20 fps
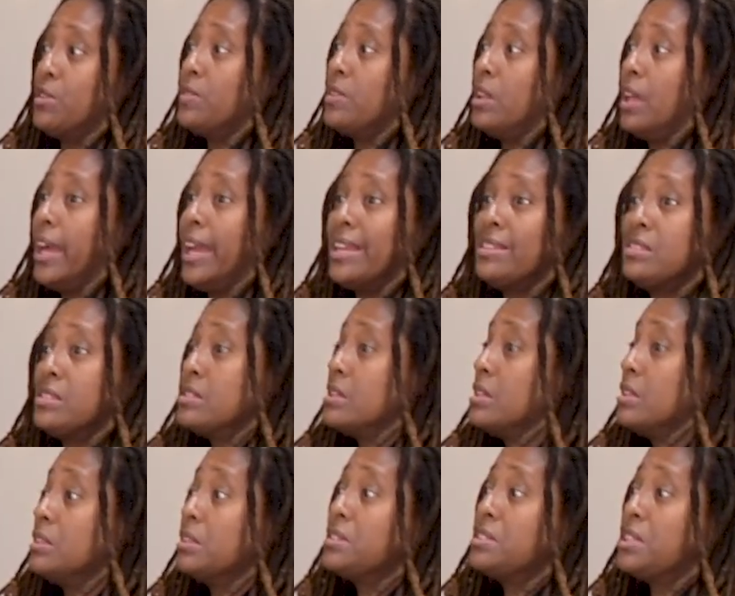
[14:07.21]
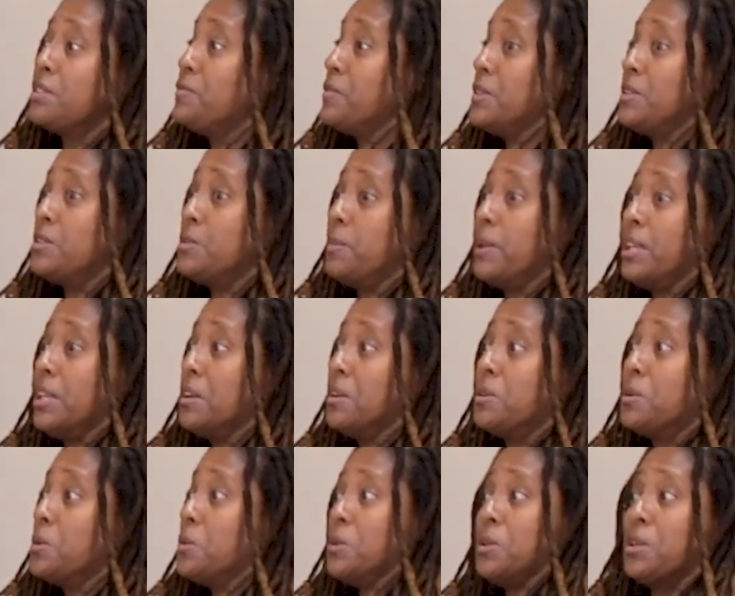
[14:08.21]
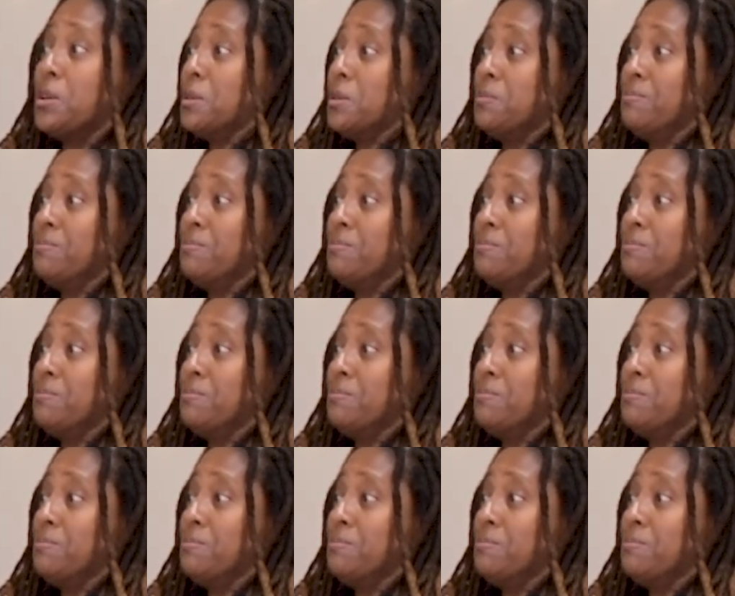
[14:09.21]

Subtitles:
of clients is going to look different depending on who you're.